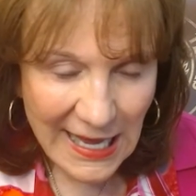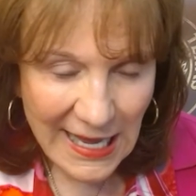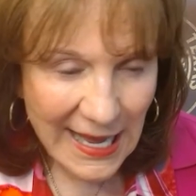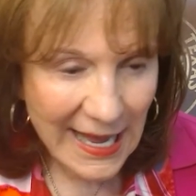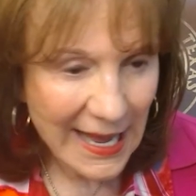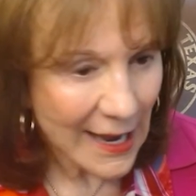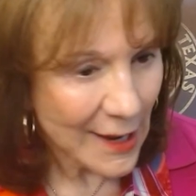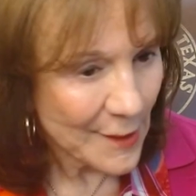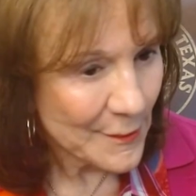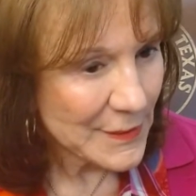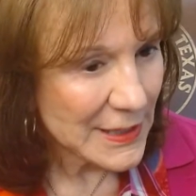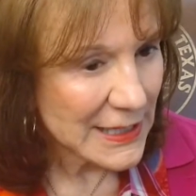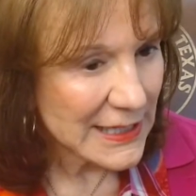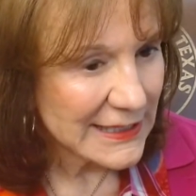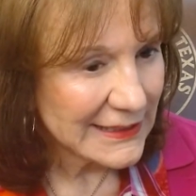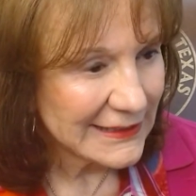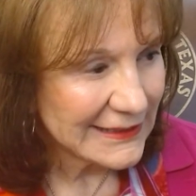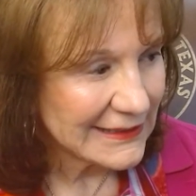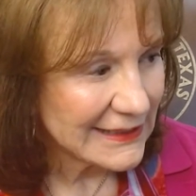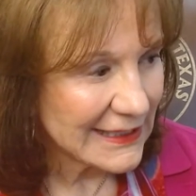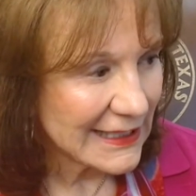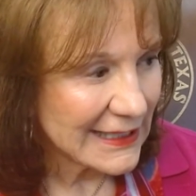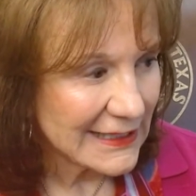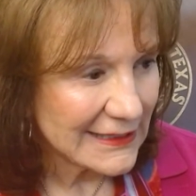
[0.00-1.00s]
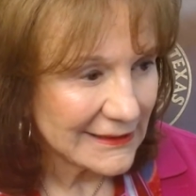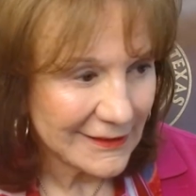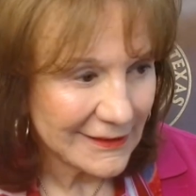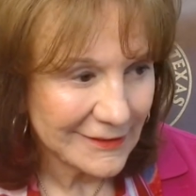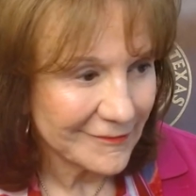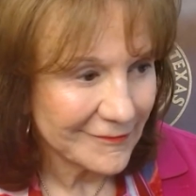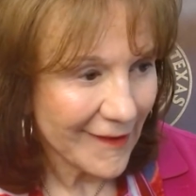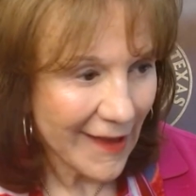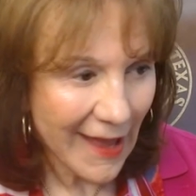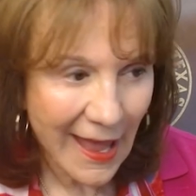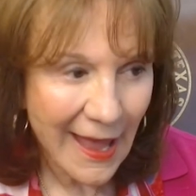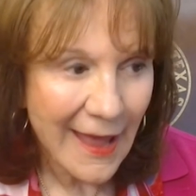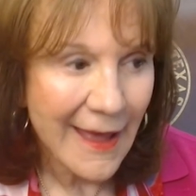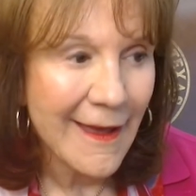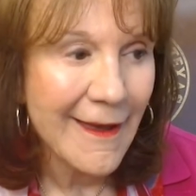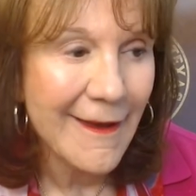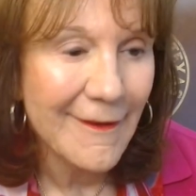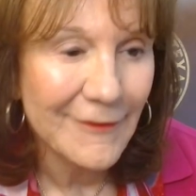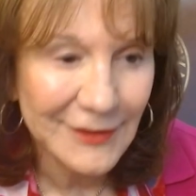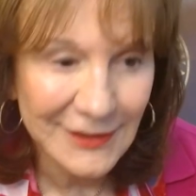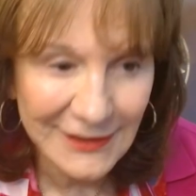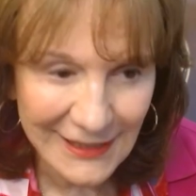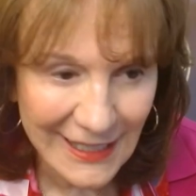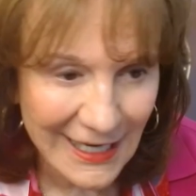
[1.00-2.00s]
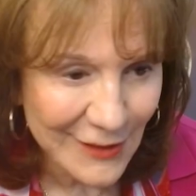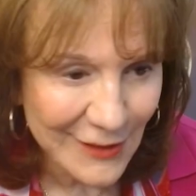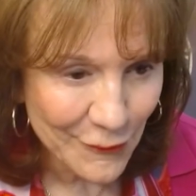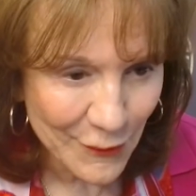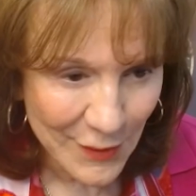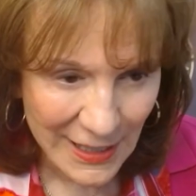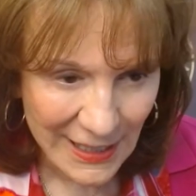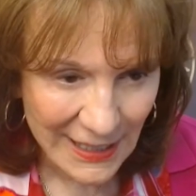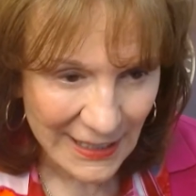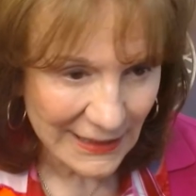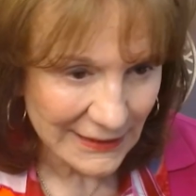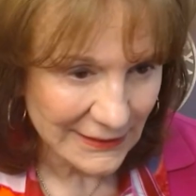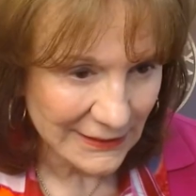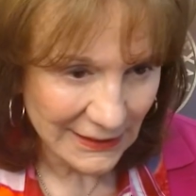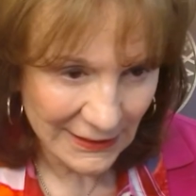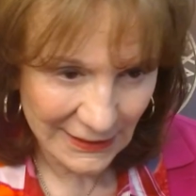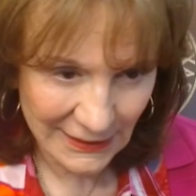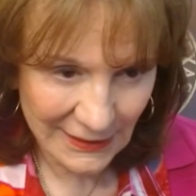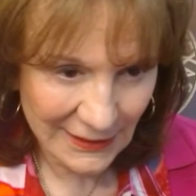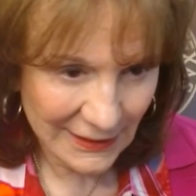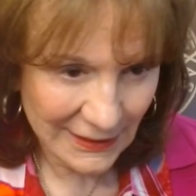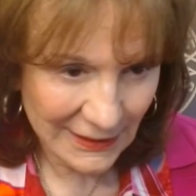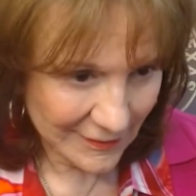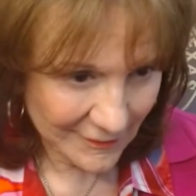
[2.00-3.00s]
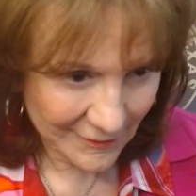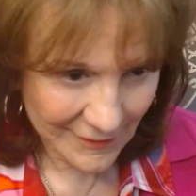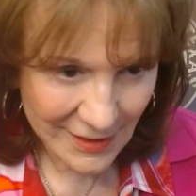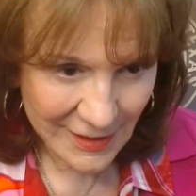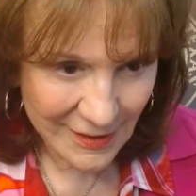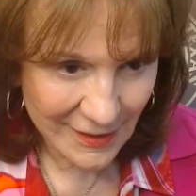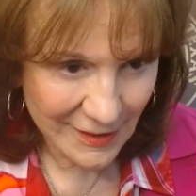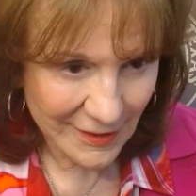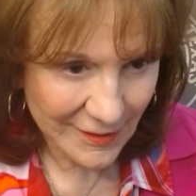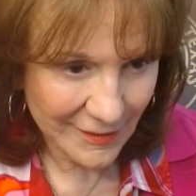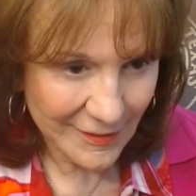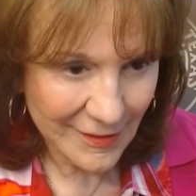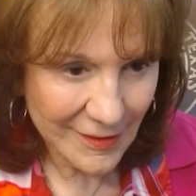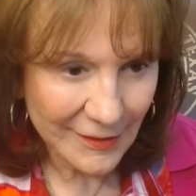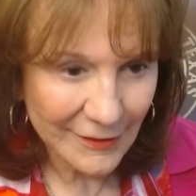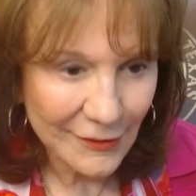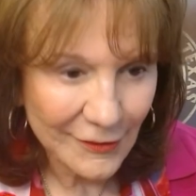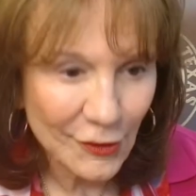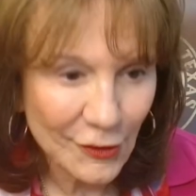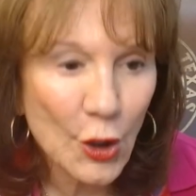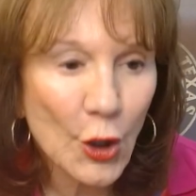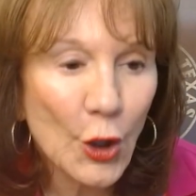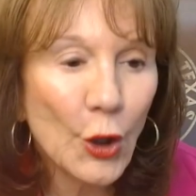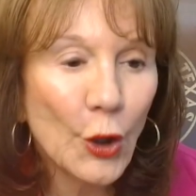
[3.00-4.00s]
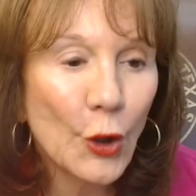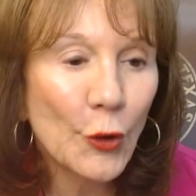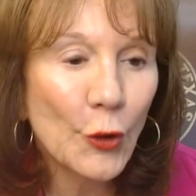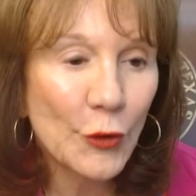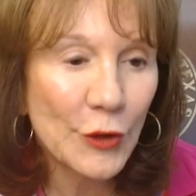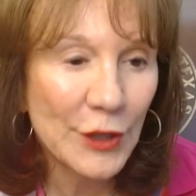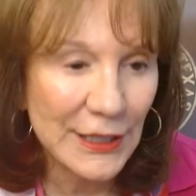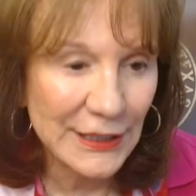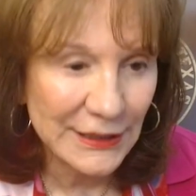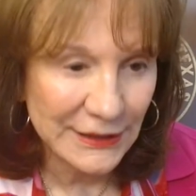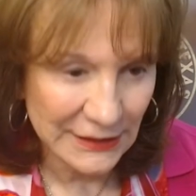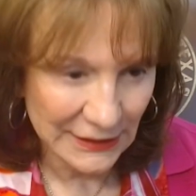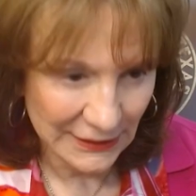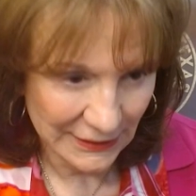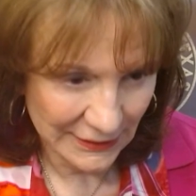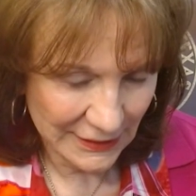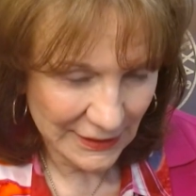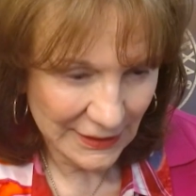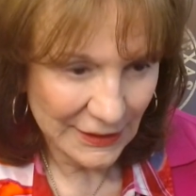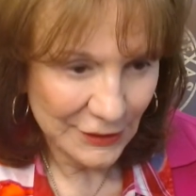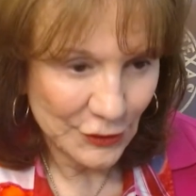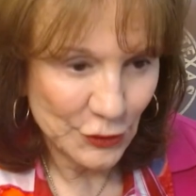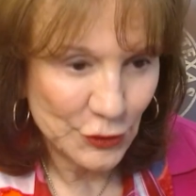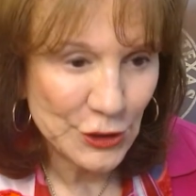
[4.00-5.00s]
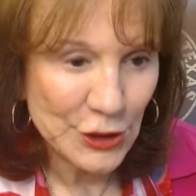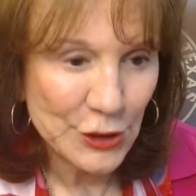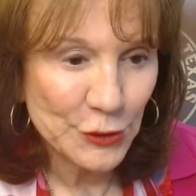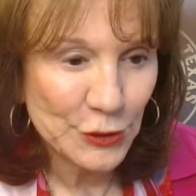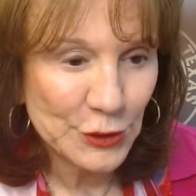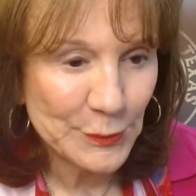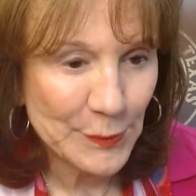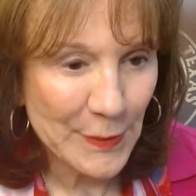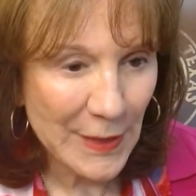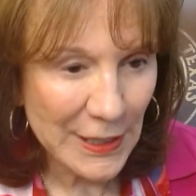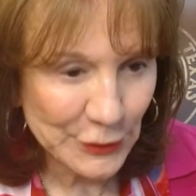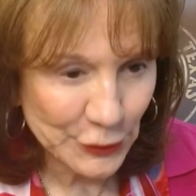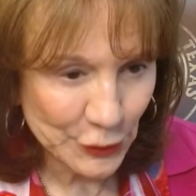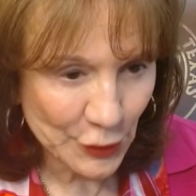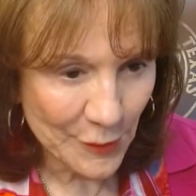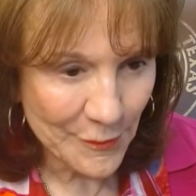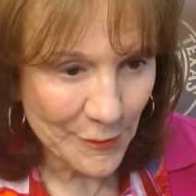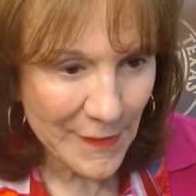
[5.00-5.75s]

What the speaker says: How many states have statewide current geospatial